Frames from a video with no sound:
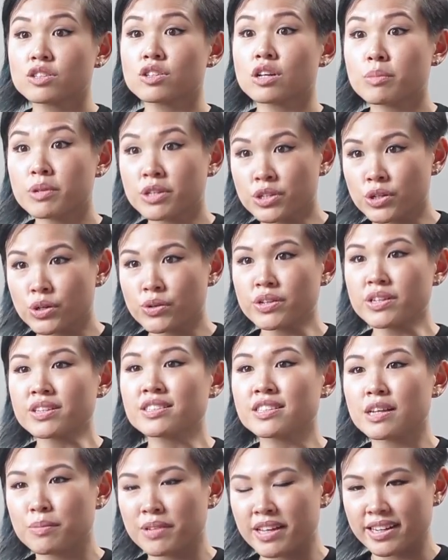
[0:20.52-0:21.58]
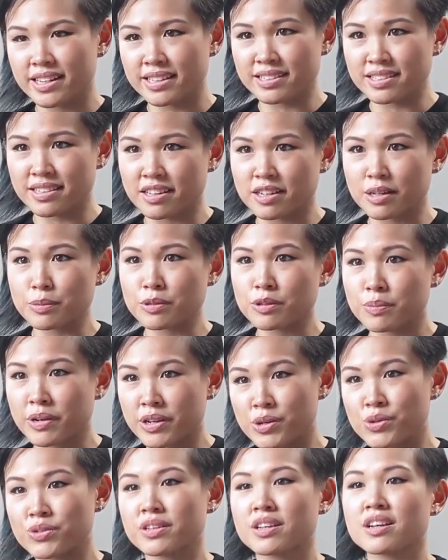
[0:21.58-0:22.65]
So I'll be showing you some lighting setups by
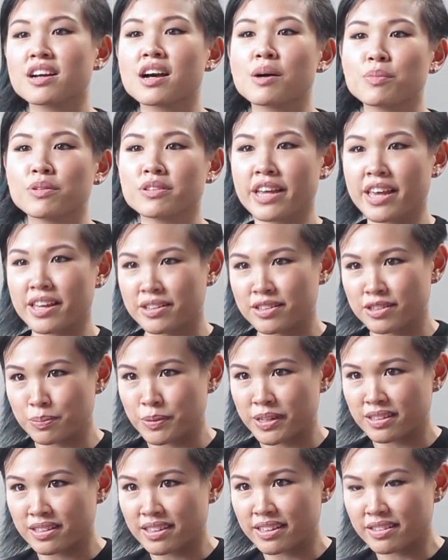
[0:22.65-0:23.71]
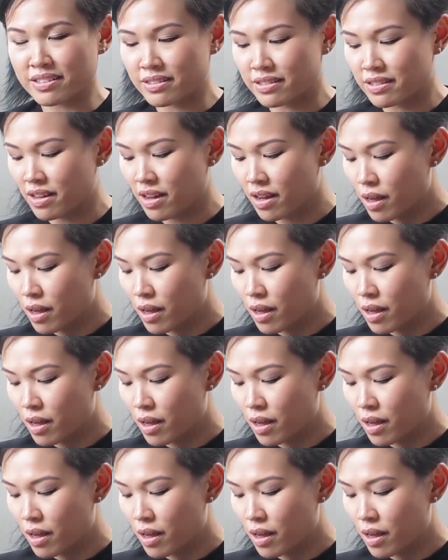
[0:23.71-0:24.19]
using a couple of Canon speedlights.